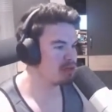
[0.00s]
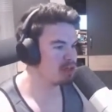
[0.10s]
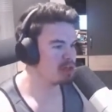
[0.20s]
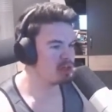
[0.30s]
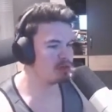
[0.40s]

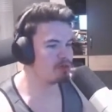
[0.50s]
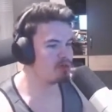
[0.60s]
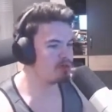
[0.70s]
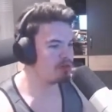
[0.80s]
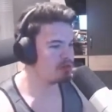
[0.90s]

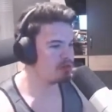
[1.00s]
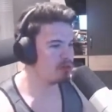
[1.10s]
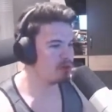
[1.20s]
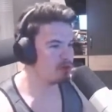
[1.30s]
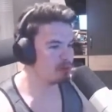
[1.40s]

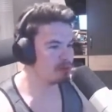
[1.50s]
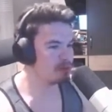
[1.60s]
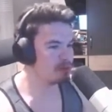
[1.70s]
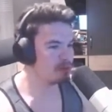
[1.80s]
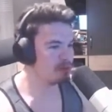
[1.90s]

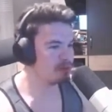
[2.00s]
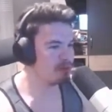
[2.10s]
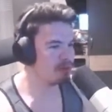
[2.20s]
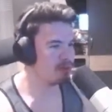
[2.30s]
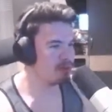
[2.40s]

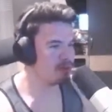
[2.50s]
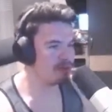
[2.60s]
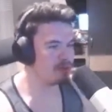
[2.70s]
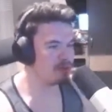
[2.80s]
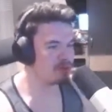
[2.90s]

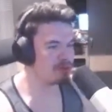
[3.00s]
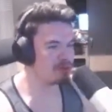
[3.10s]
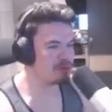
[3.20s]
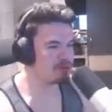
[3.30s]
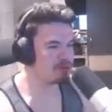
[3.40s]

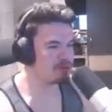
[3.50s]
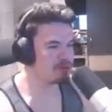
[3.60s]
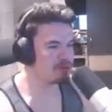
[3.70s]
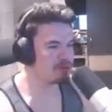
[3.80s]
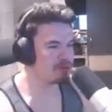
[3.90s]

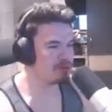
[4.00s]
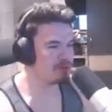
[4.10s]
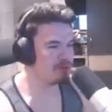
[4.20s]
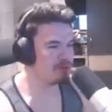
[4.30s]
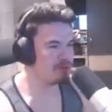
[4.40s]

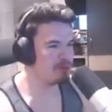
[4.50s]
(no one is talking)